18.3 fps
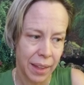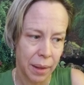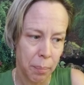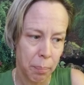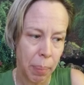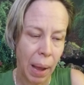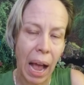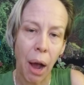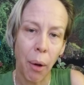
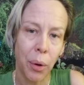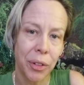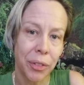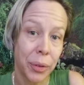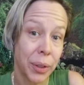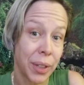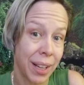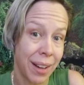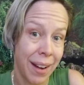
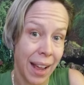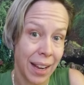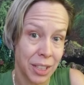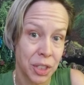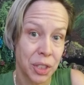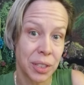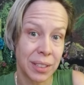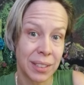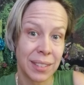powerful
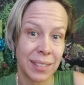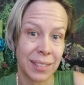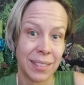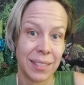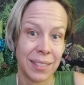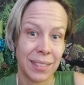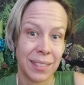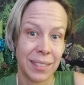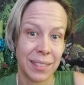connection
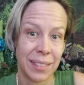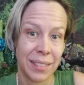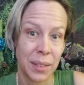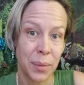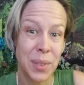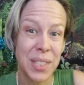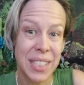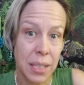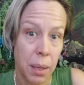
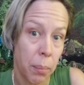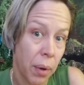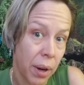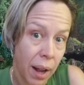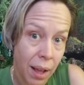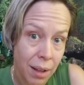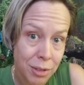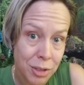with someone else.